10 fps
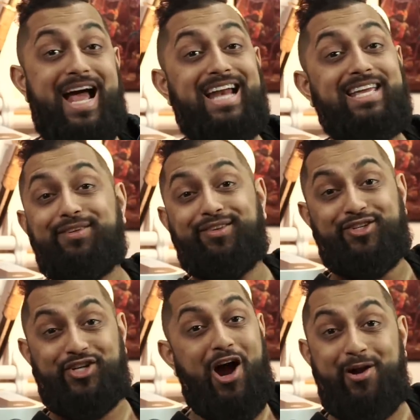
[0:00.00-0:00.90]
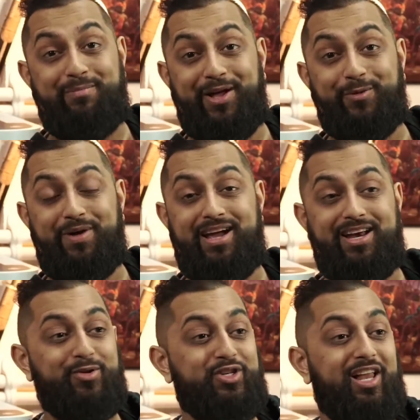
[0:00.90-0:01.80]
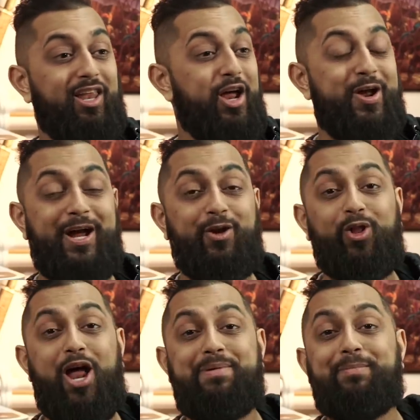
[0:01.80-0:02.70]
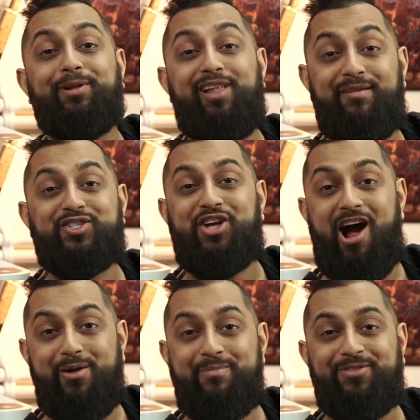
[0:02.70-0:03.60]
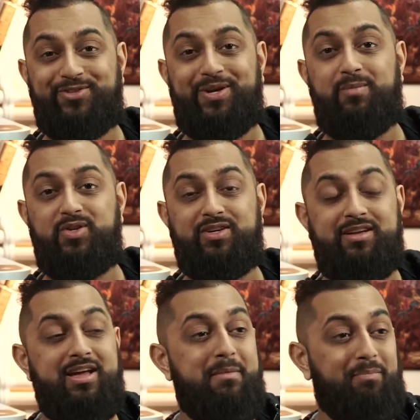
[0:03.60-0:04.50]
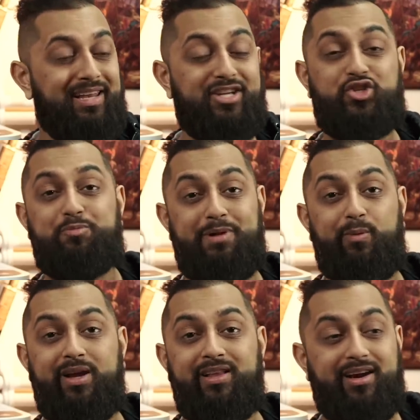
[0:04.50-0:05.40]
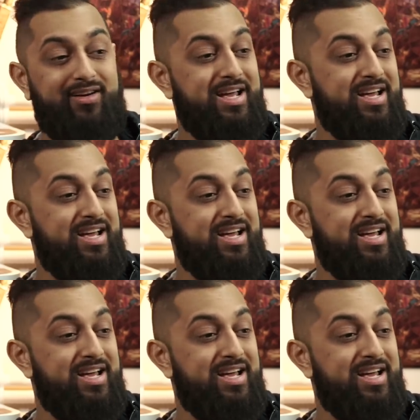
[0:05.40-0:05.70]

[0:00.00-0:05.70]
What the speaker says: can't give it to the Skyrim, by the way. I know a lot of people love Skyrim for some reason, but let's just be real here.